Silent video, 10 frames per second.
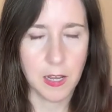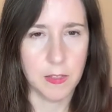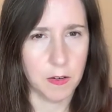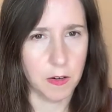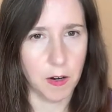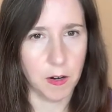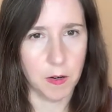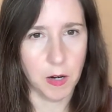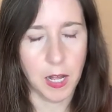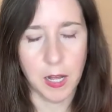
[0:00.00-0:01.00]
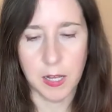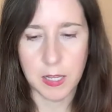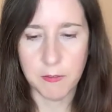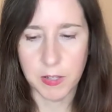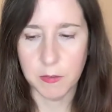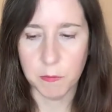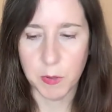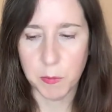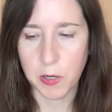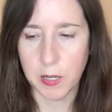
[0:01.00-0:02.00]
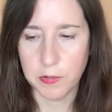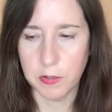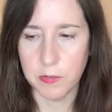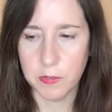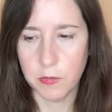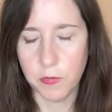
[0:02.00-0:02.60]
there are even repercussions